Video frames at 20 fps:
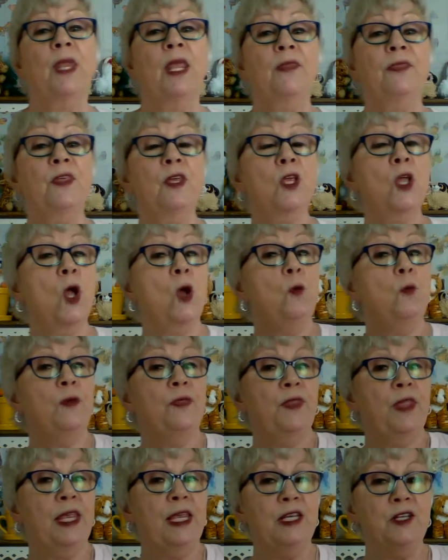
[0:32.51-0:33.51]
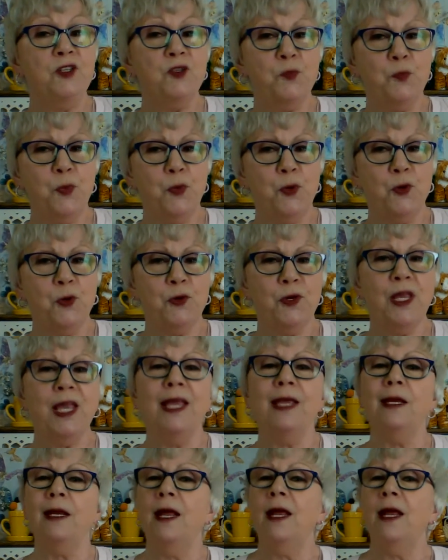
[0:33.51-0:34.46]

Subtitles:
that go with each book, and